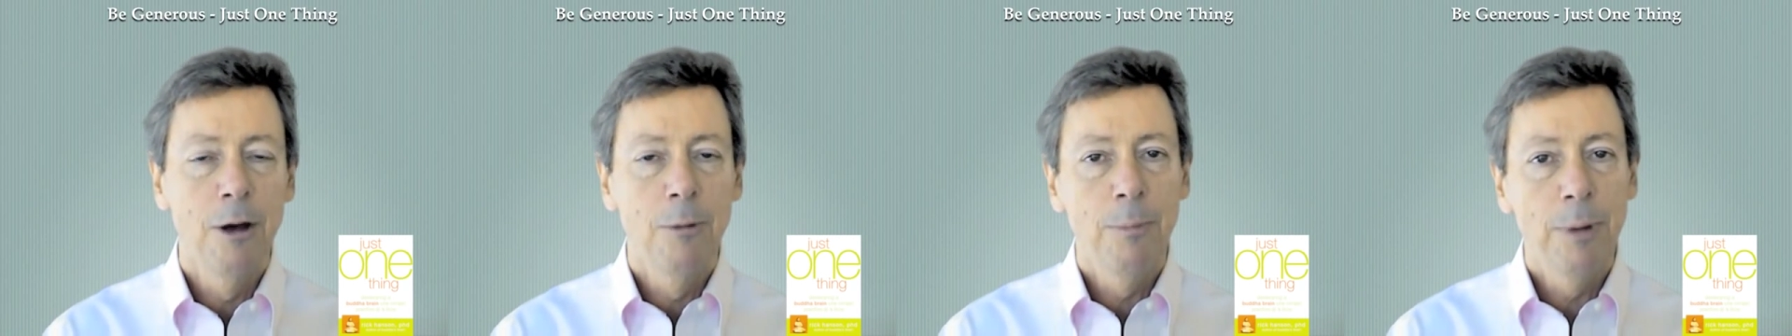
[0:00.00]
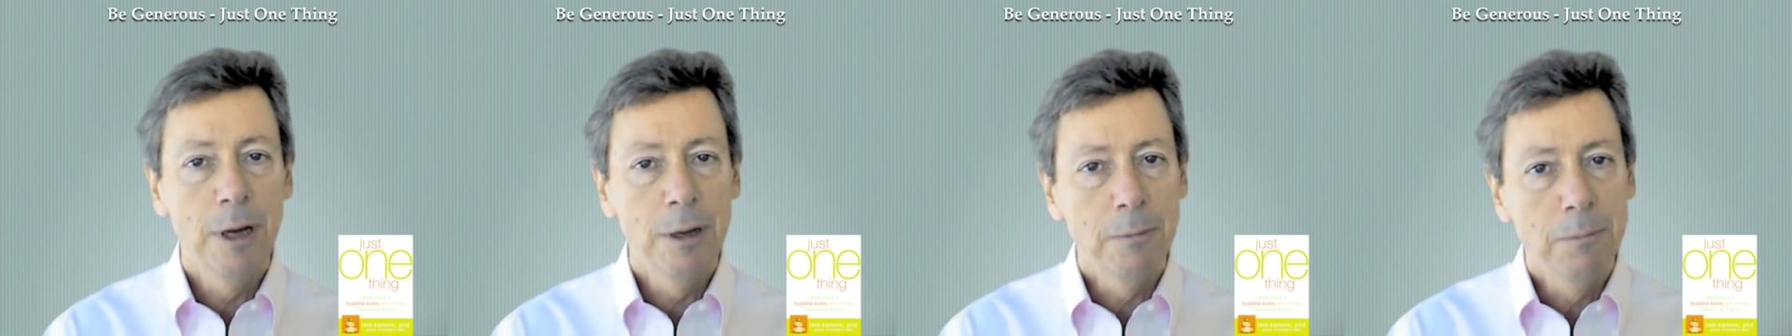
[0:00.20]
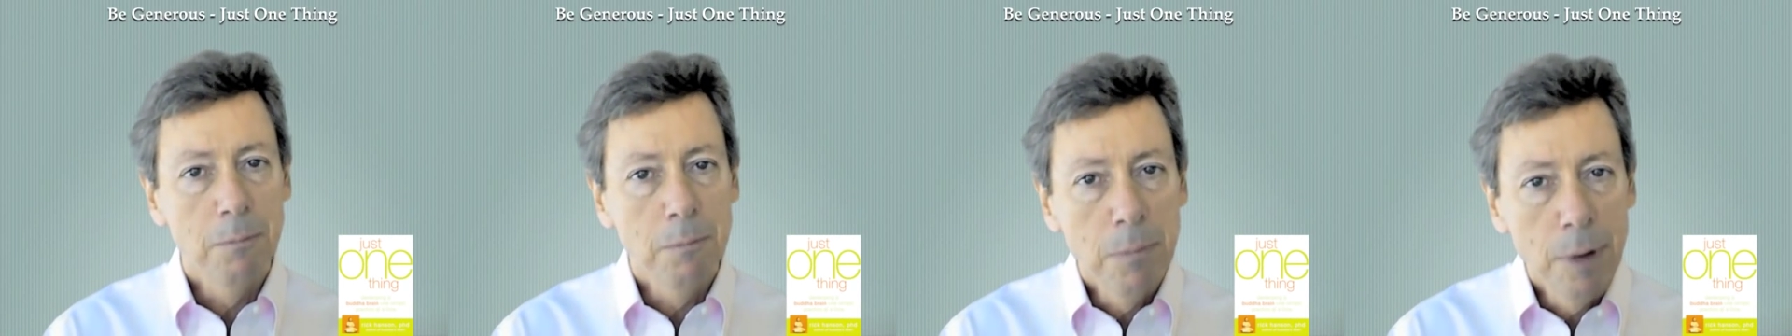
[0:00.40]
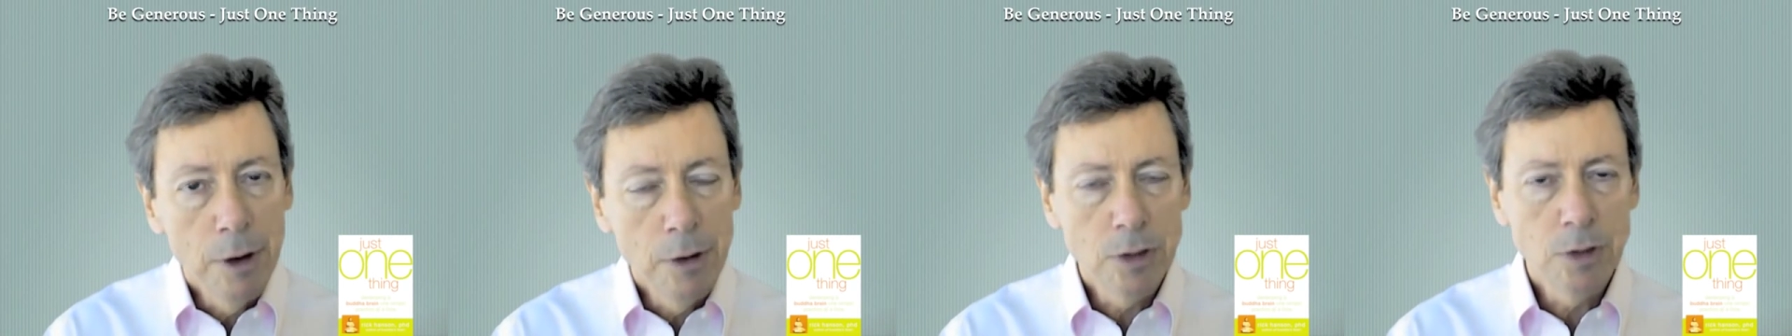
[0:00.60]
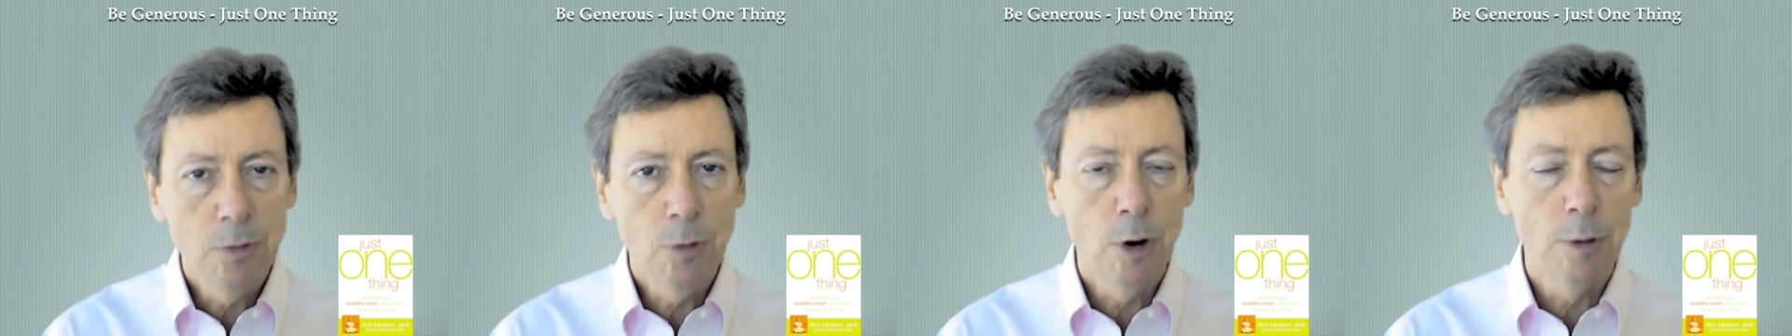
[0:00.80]
But
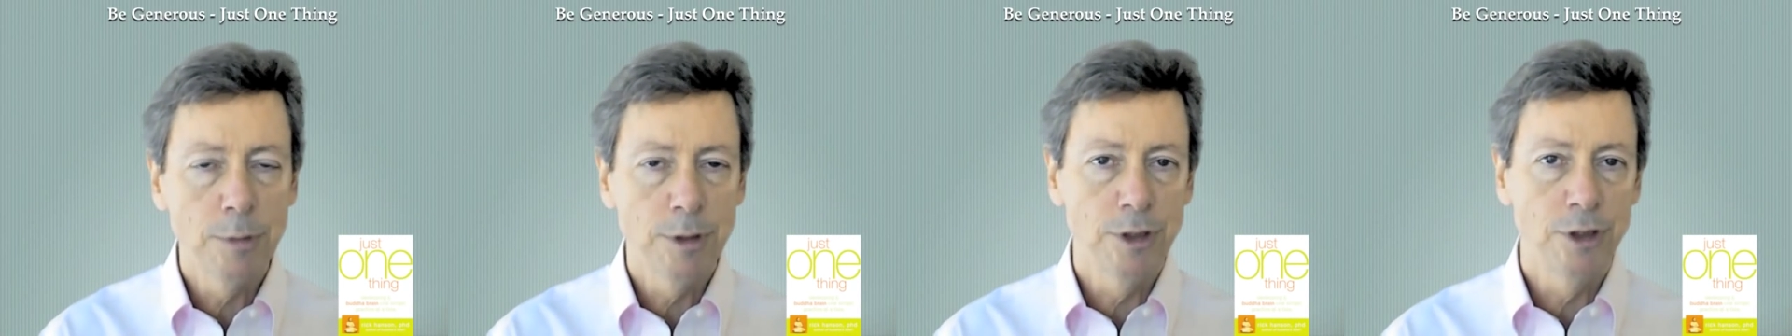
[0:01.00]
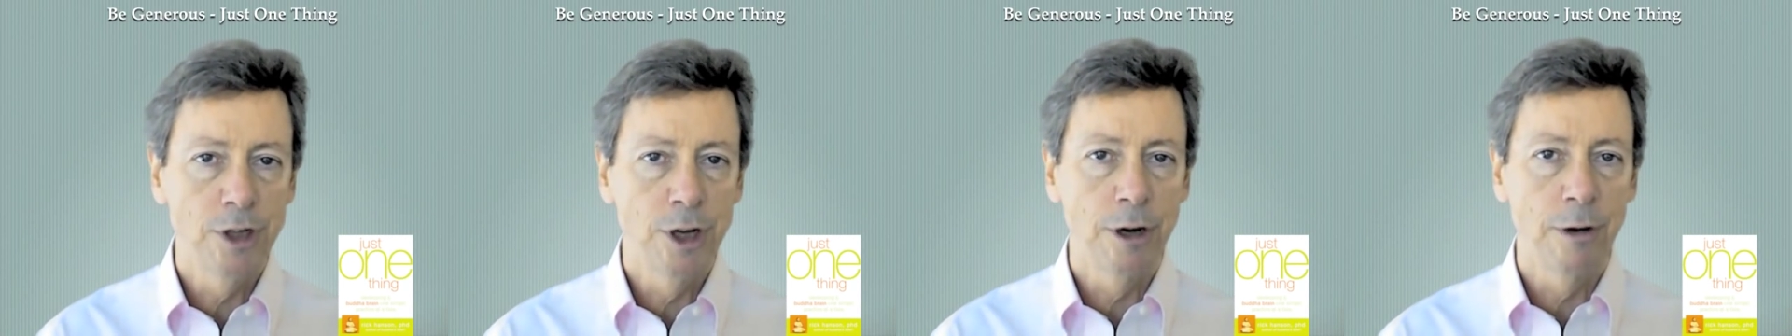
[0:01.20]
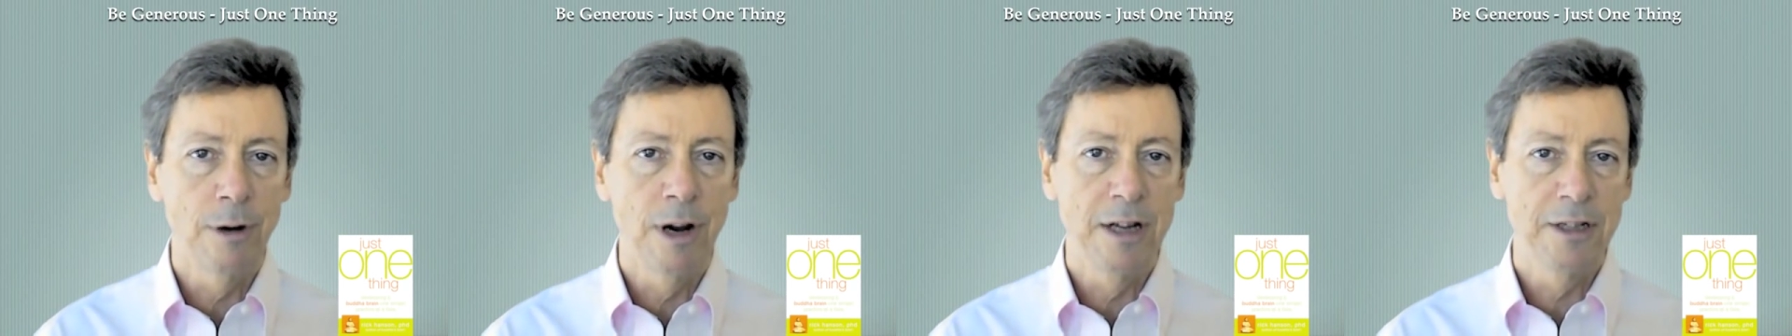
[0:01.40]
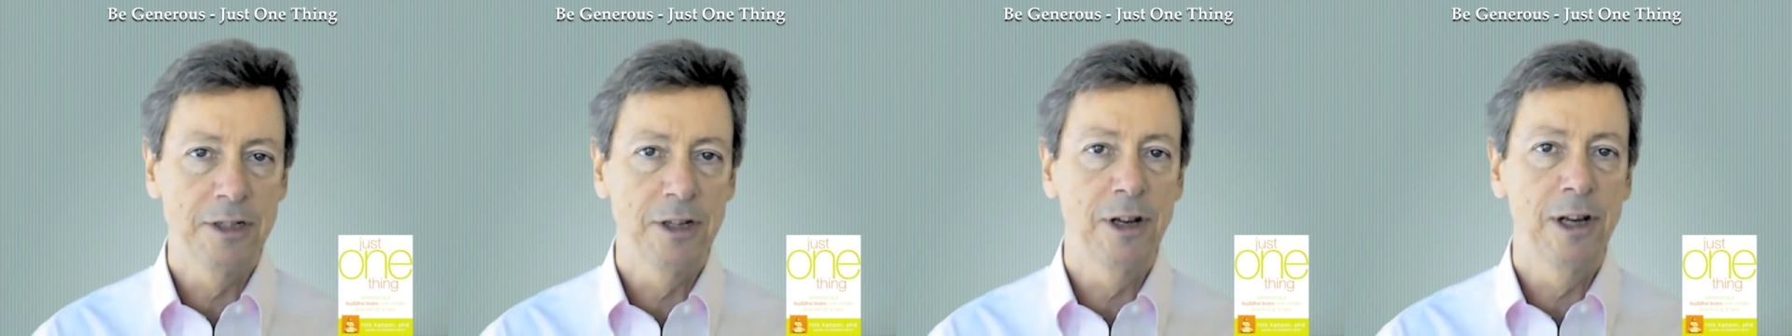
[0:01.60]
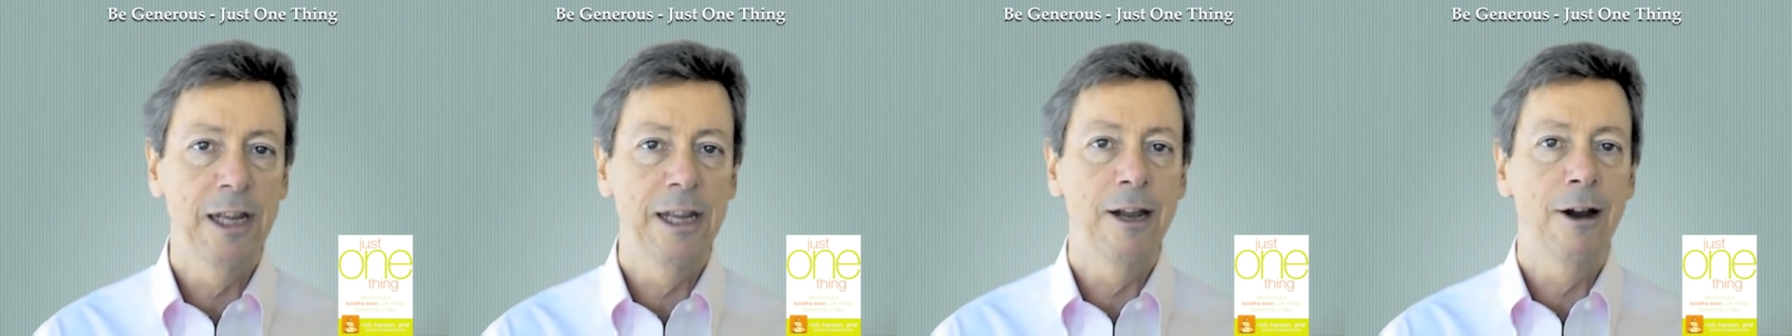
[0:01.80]
most forms of
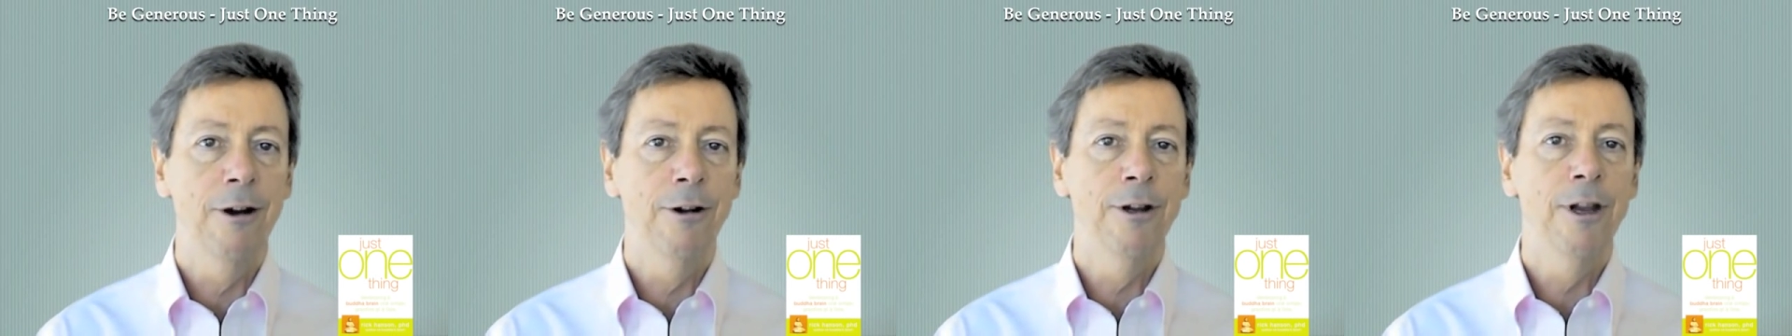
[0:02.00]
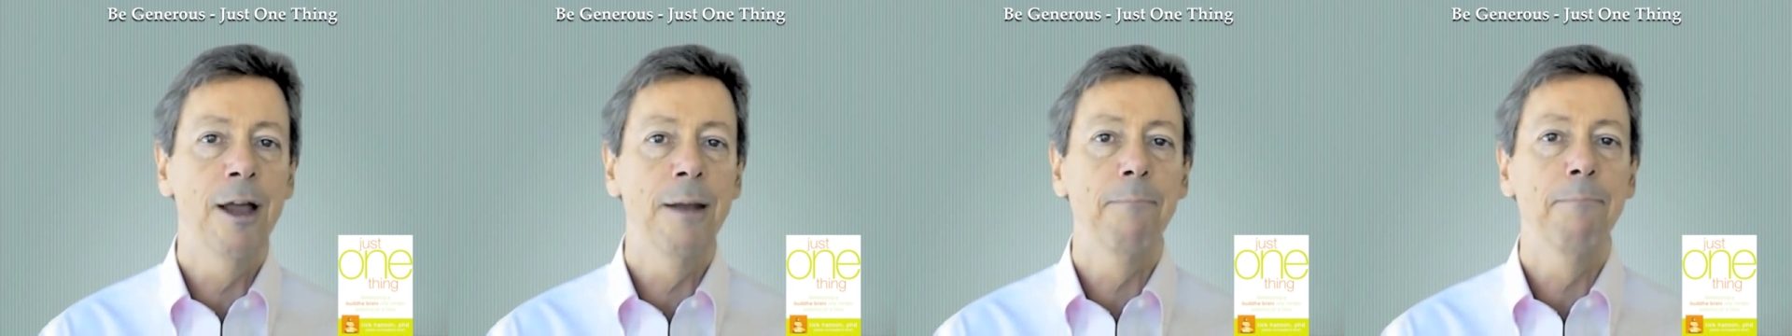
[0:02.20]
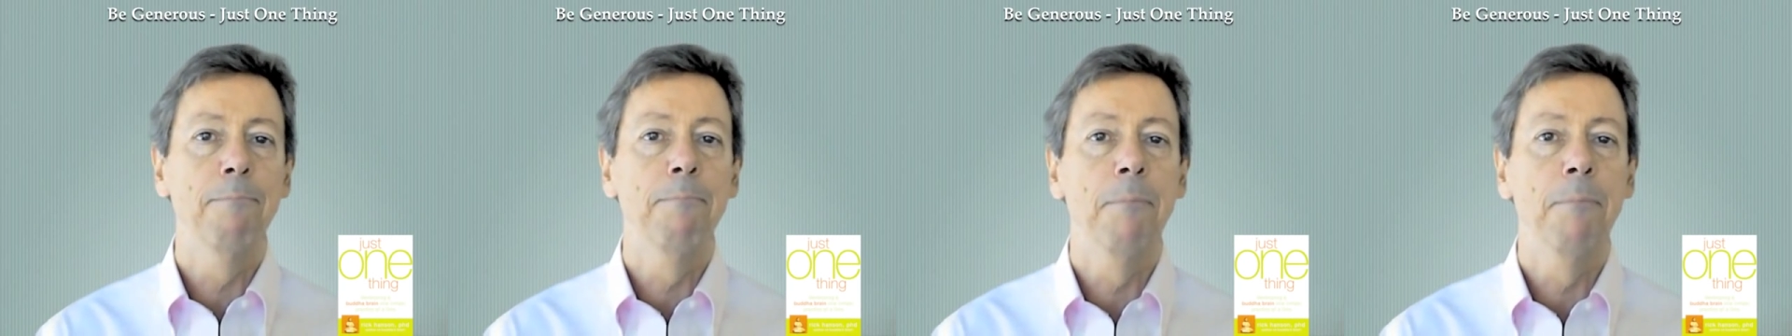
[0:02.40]
generosity are not